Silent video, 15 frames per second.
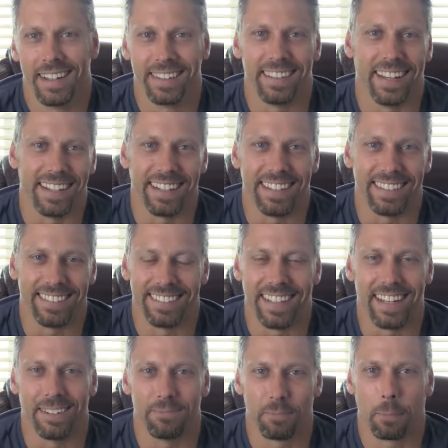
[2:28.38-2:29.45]
that,
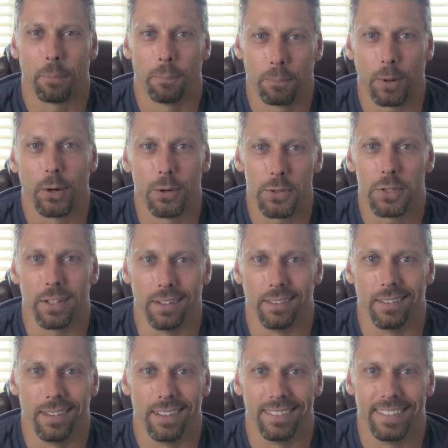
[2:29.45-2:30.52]
that
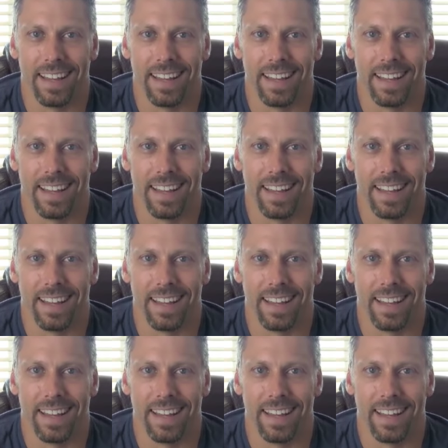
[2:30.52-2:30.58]
person